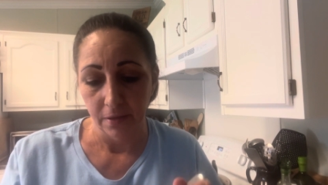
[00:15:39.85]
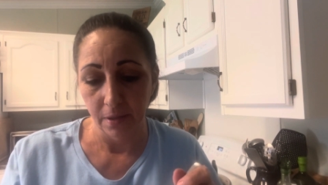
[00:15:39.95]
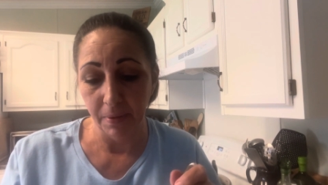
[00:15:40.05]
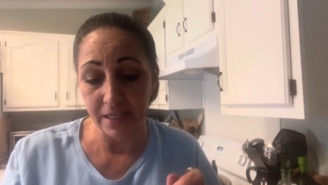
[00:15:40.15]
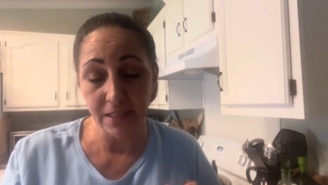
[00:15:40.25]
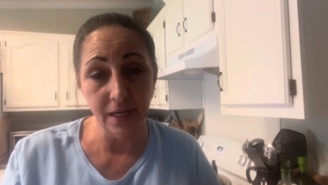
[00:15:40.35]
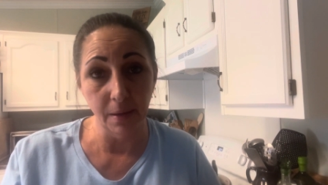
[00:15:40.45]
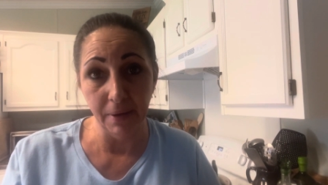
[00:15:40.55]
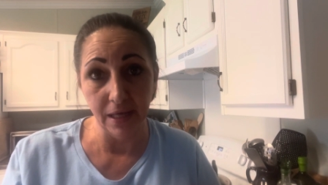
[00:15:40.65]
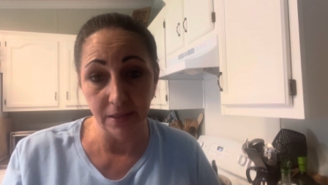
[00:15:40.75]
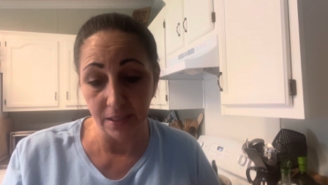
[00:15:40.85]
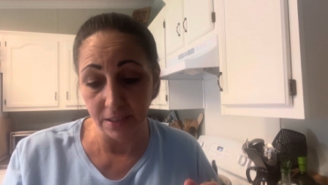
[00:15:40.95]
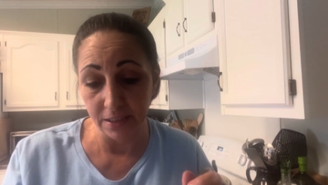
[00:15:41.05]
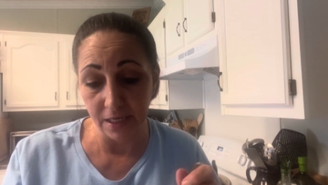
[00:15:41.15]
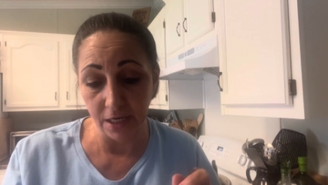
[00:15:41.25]
The best thing about
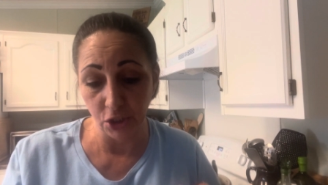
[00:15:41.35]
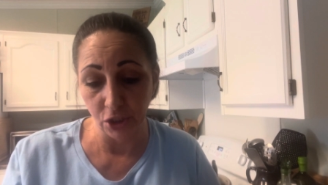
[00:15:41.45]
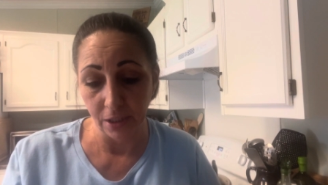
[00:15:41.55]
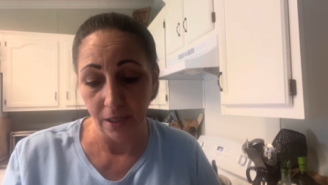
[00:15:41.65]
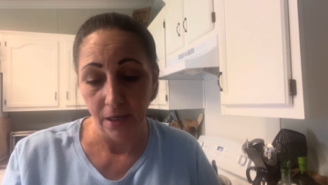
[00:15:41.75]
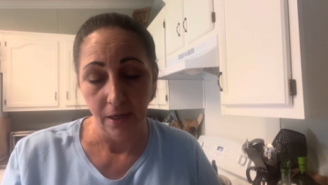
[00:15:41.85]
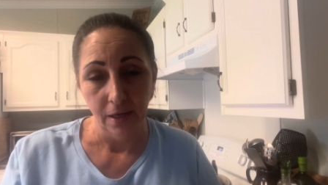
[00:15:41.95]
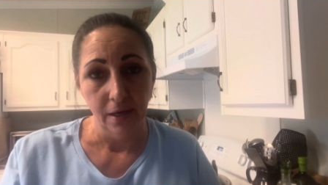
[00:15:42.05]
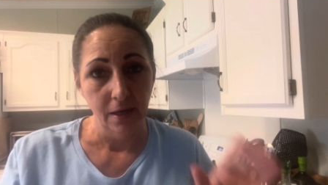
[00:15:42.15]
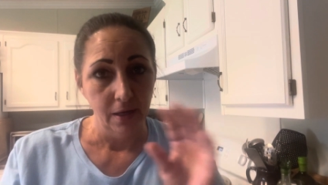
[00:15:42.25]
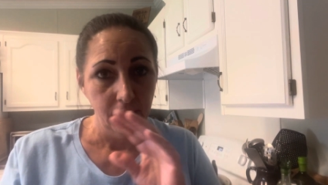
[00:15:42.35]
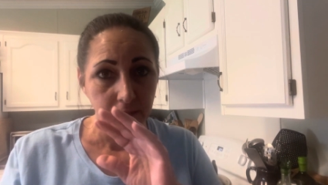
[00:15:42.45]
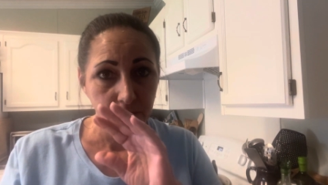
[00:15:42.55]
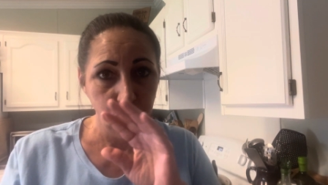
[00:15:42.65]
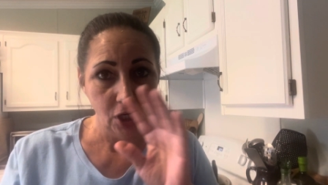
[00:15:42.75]
this dish,
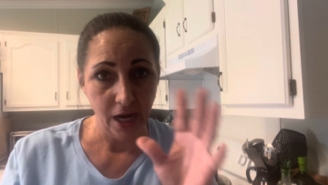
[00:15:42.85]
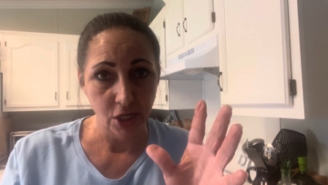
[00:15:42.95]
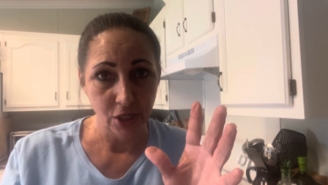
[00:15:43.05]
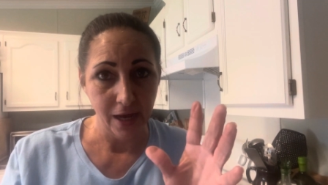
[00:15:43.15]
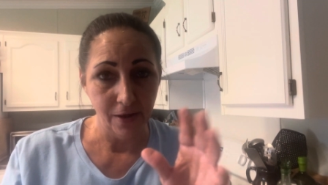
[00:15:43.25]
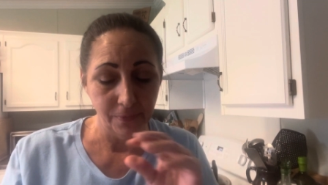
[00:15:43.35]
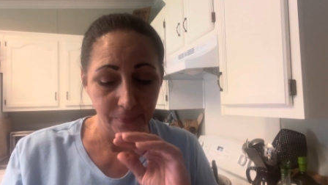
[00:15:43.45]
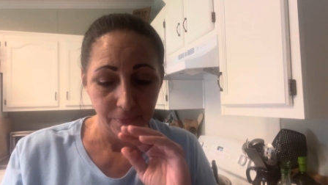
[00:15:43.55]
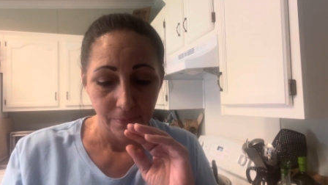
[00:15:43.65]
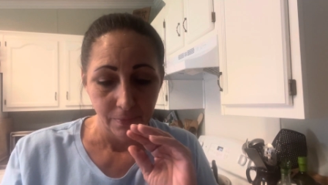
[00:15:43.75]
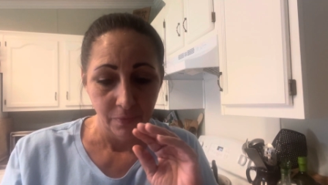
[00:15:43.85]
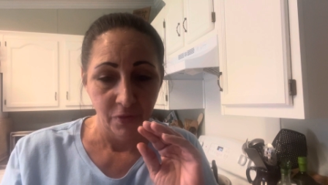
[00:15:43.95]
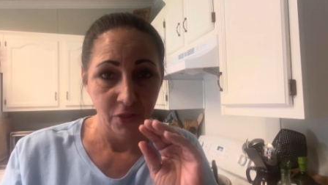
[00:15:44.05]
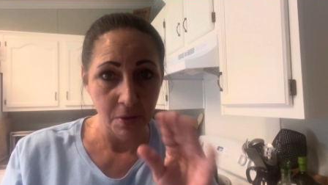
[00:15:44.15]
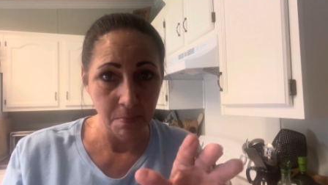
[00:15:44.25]
change out
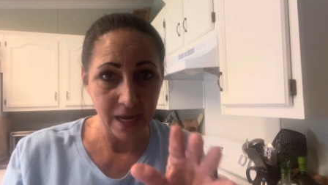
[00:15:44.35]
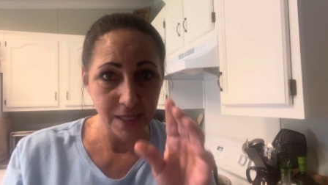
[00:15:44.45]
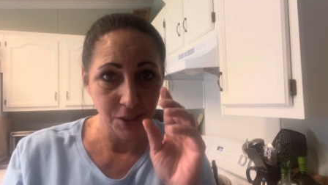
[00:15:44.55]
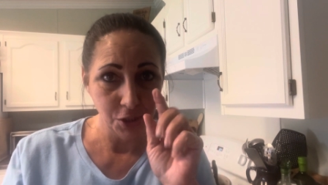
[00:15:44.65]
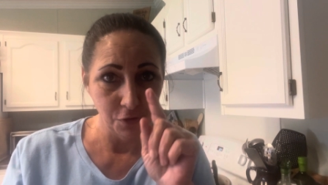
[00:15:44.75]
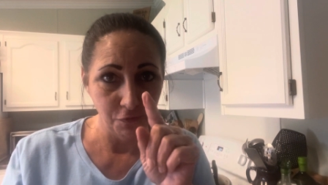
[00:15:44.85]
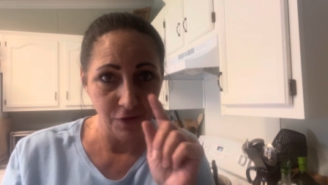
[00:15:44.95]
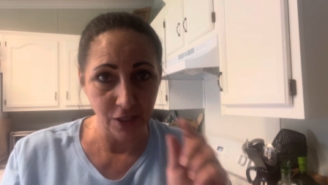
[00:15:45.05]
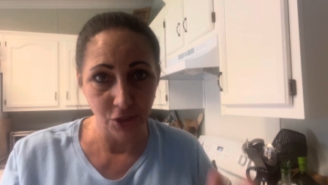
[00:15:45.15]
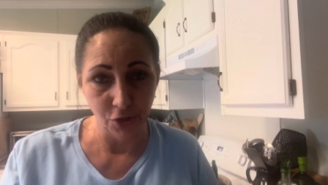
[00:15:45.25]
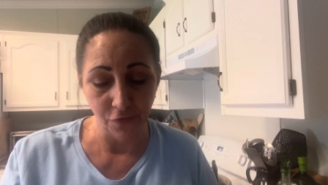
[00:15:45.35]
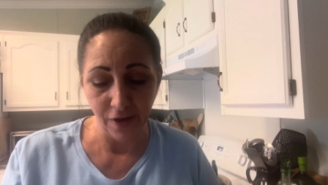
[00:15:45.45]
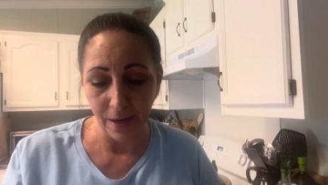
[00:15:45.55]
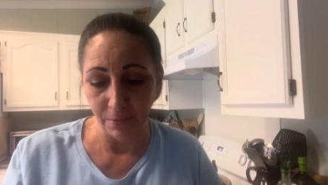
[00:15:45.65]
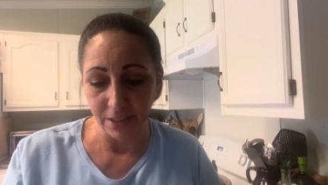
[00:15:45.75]
the meats to fit your
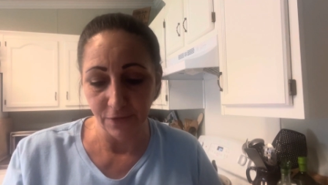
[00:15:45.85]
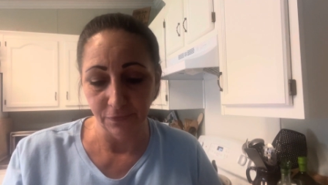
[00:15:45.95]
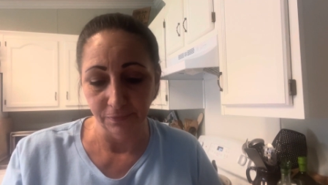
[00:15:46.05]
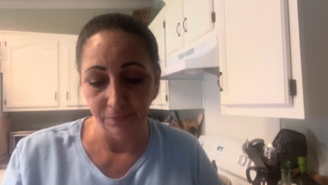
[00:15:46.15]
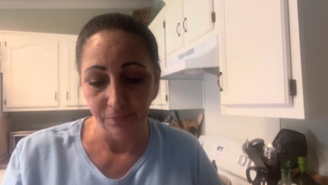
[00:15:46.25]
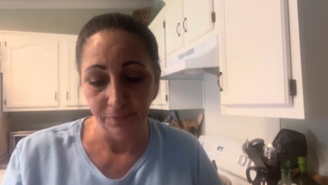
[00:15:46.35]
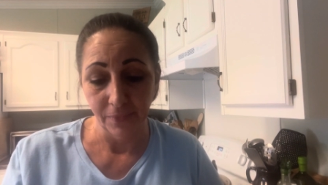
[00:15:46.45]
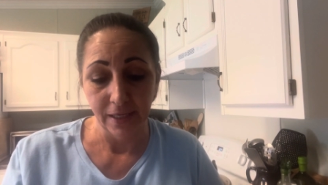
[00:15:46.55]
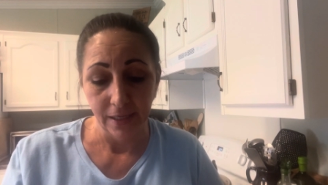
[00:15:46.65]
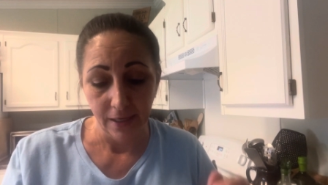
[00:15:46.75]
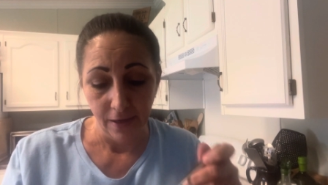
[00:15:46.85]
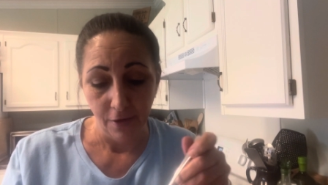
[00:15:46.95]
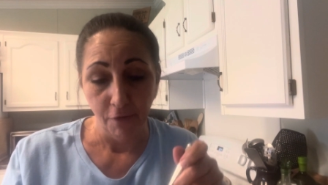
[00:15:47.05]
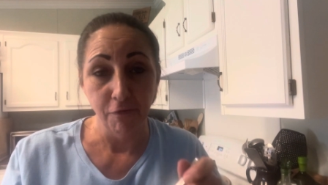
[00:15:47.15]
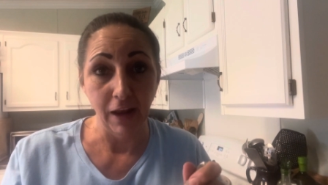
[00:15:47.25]
family's
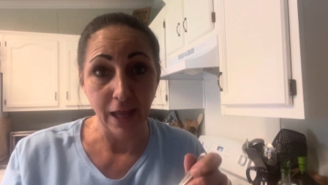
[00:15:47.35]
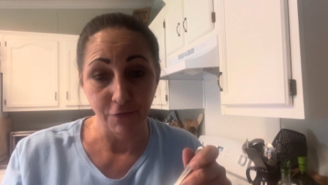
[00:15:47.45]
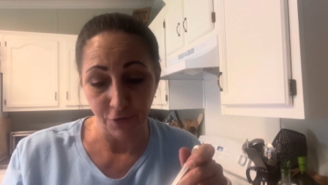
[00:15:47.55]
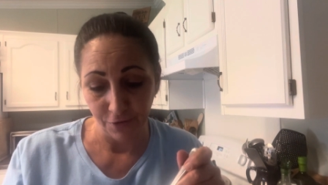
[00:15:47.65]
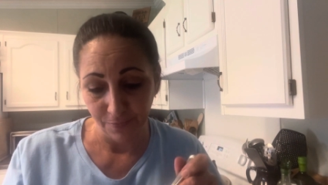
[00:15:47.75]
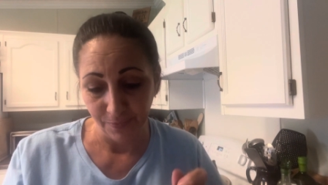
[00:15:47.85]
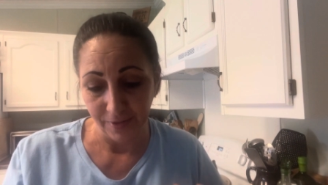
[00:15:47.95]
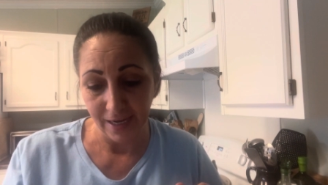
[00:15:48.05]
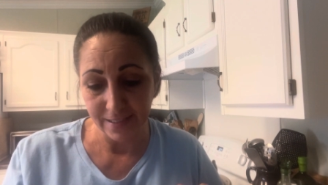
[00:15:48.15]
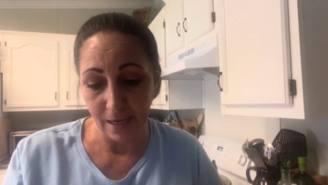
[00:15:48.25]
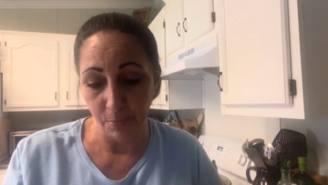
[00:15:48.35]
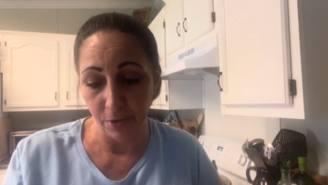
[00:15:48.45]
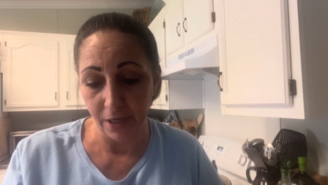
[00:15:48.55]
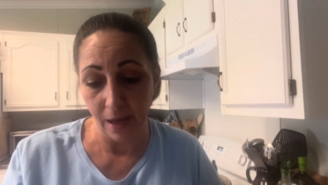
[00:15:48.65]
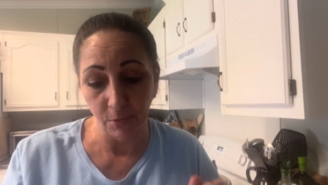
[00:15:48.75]
flavor, as I put
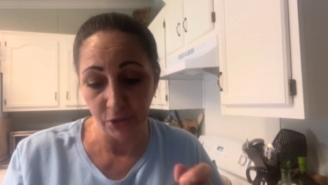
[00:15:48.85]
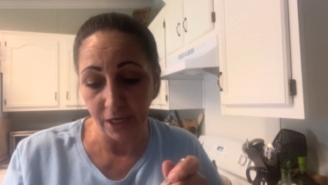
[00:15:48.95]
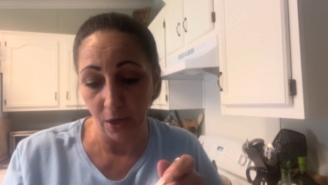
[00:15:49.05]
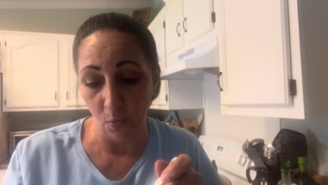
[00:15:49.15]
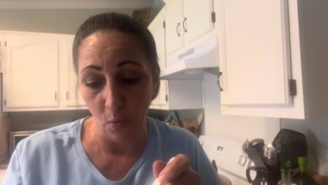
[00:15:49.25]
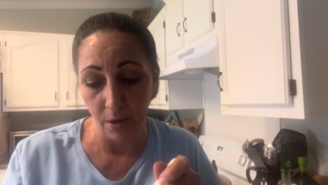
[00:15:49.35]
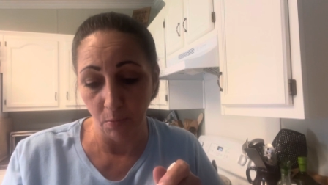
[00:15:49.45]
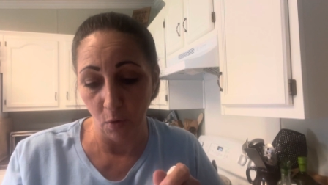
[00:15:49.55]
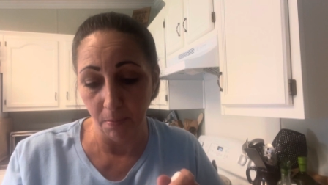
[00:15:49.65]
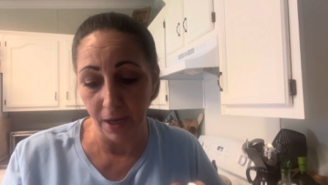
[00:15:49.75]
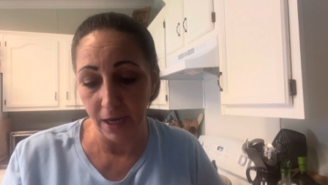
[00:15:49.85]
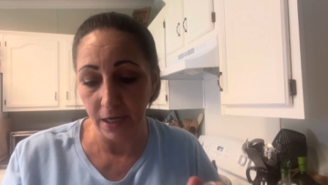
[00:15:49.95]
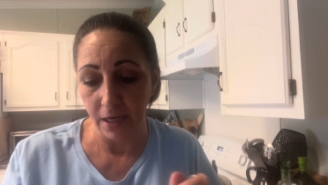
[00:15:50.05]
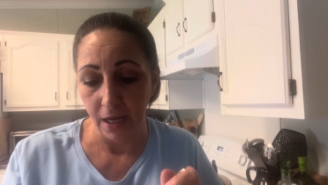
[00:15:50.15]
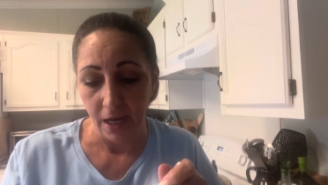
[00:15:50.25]
it. I'm gonna take one more
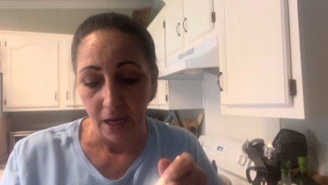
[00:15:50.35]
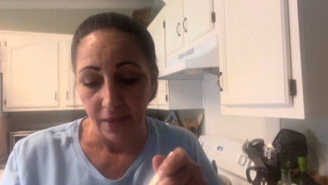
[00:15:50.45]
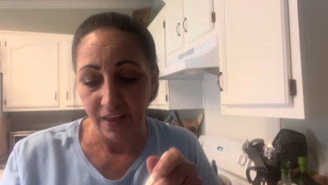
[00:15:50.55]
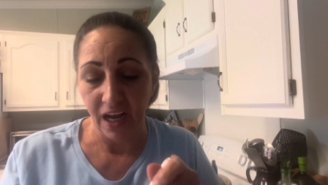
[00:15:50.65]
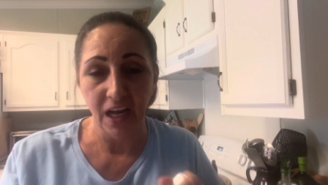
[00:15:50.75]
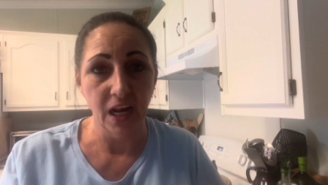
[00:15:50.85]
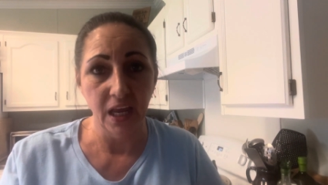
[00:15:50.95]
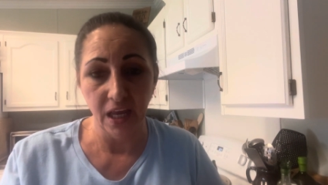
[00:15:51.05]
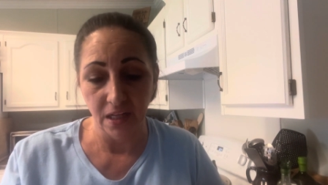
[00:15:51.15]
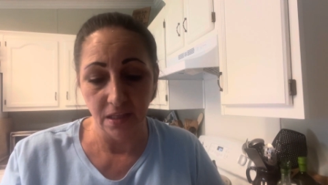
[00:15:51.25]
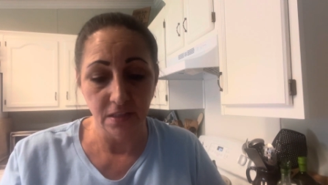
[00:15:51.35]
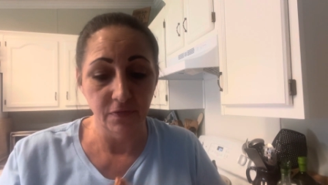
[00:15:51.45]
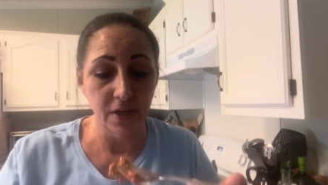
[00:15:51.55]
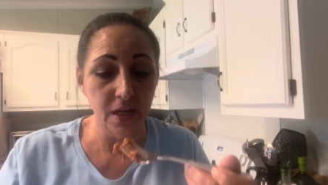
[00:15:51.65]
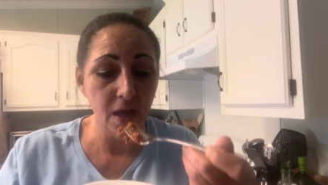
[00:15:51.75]
bite, then I gotta edit this
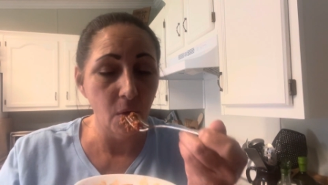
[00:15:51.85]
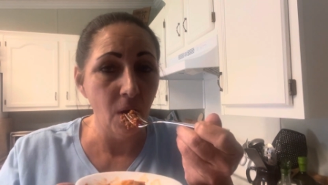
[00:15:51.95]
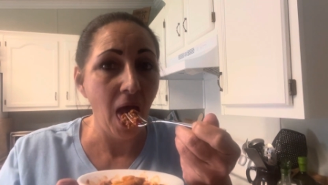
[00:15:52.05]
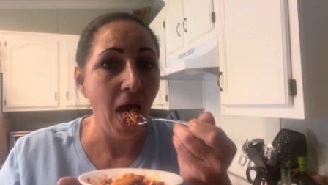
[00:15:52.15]
video.